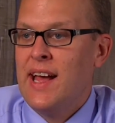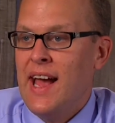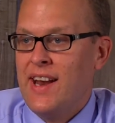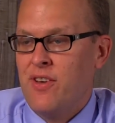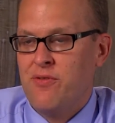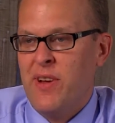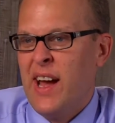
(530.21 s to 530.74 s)

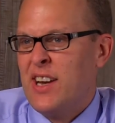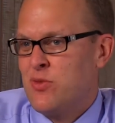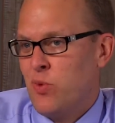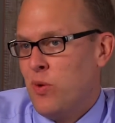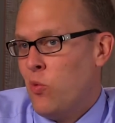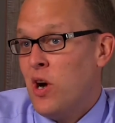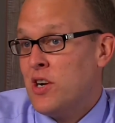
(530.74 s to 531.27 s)
And in fact,
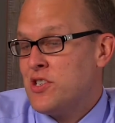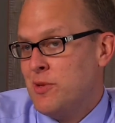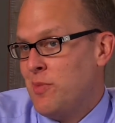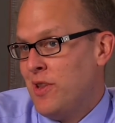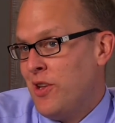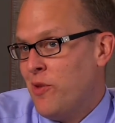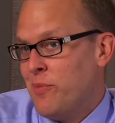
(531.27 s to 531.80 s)
we watch
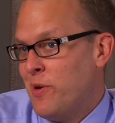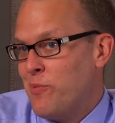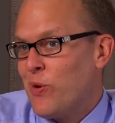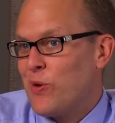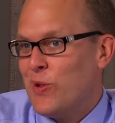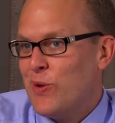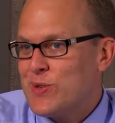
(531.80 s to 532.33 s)
them a little bit
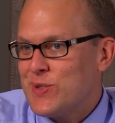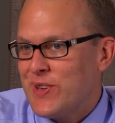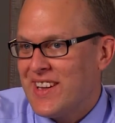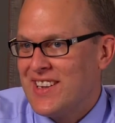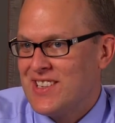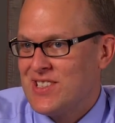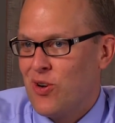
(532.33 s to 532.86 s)
more
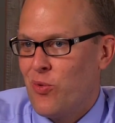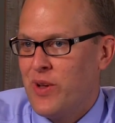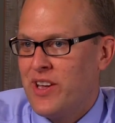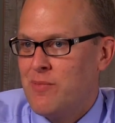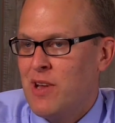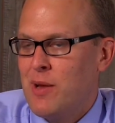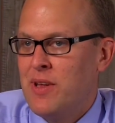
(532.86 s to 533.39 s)
closely. So we
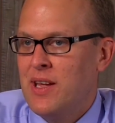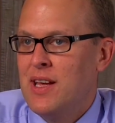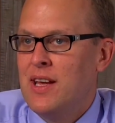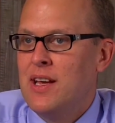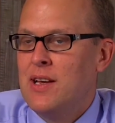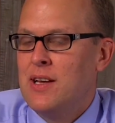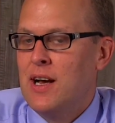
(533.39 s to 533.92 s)
can maybe,
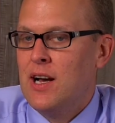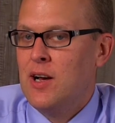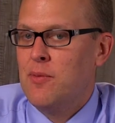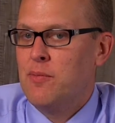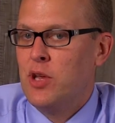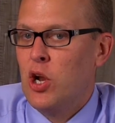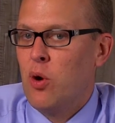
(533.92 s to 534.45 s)

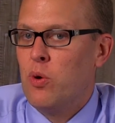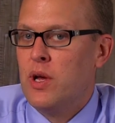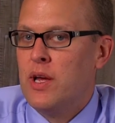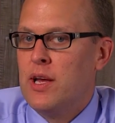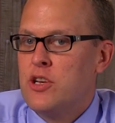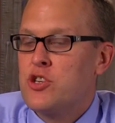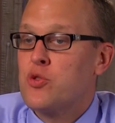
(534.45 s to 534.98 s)

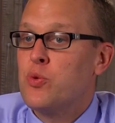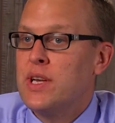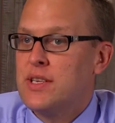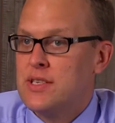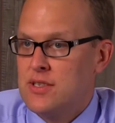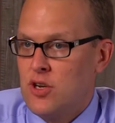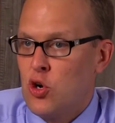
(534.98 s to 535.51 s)

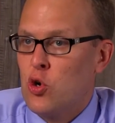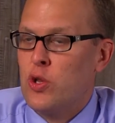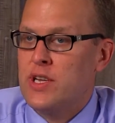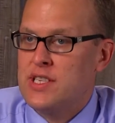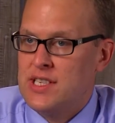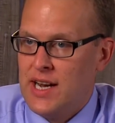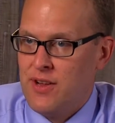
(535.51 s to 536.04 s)
treat
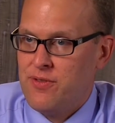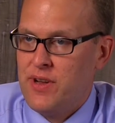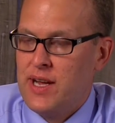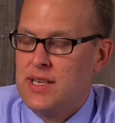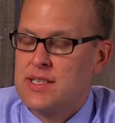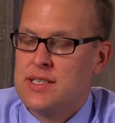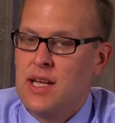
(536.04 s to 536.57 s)
early side
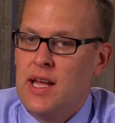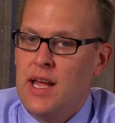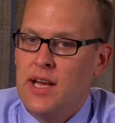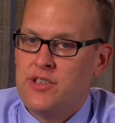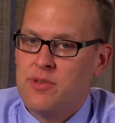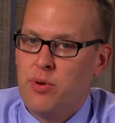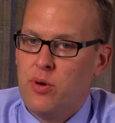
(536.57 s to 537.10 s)
effects
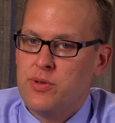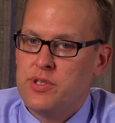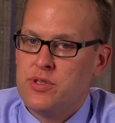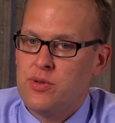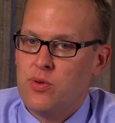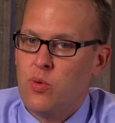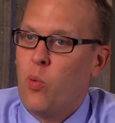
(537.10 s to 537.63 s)
as opposed
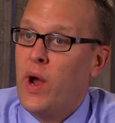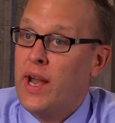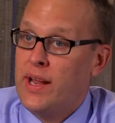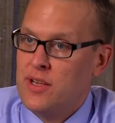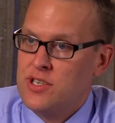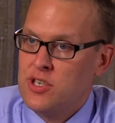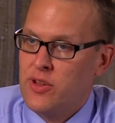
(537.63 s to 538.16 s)
to
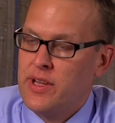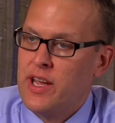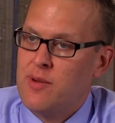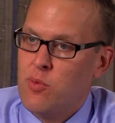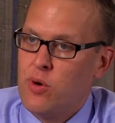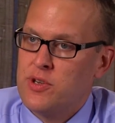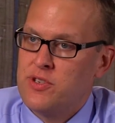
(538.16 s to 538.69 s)
waiting until they
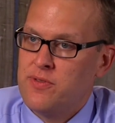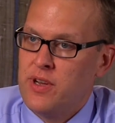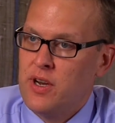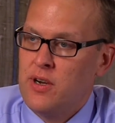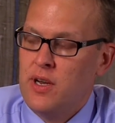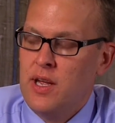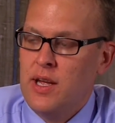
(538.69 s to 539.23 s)
get more
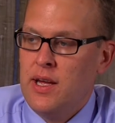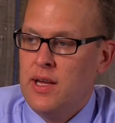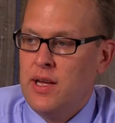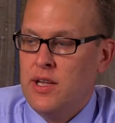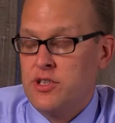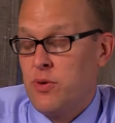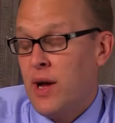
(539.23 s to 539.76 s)
severe.
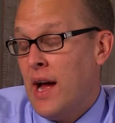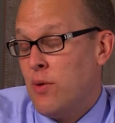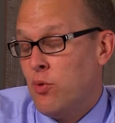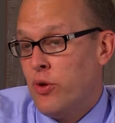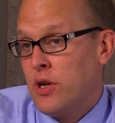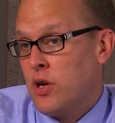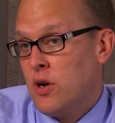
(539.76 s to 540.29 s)
And so I
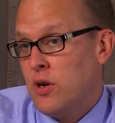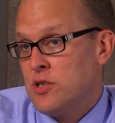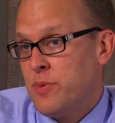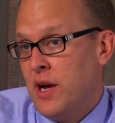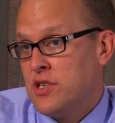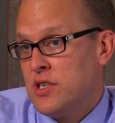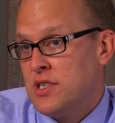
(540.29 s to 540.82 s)
really encourage
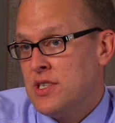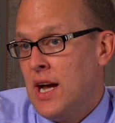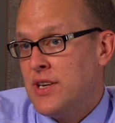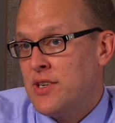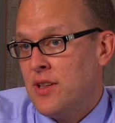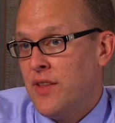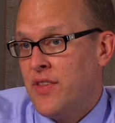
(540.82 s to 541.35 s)
patients
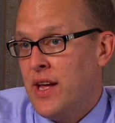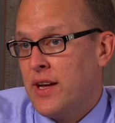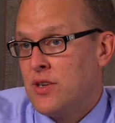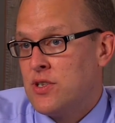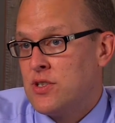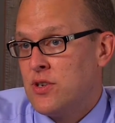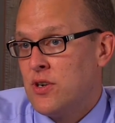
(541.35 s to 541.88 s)
not to let that
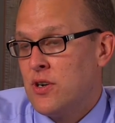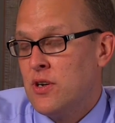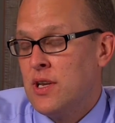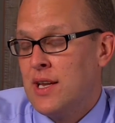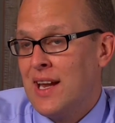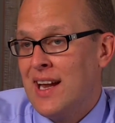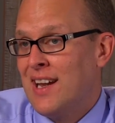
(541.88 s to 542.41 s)
concern
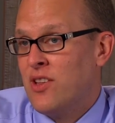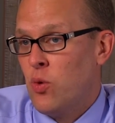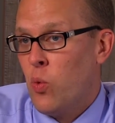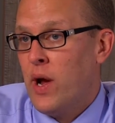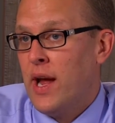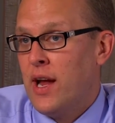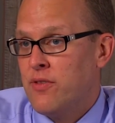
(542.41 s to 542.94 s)
get in the
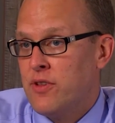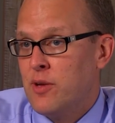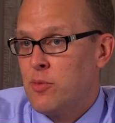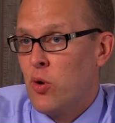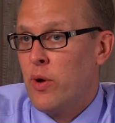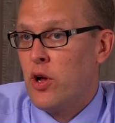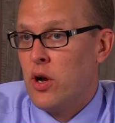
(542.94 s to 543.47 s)
way of
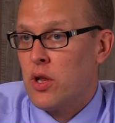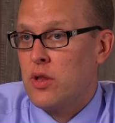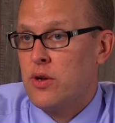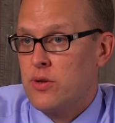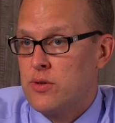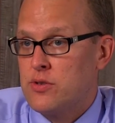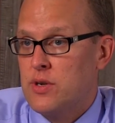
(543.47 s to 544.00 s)
them going on a
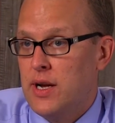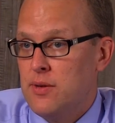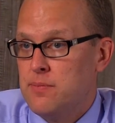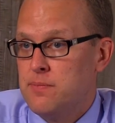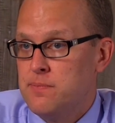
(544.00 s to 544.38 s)
clinical trial.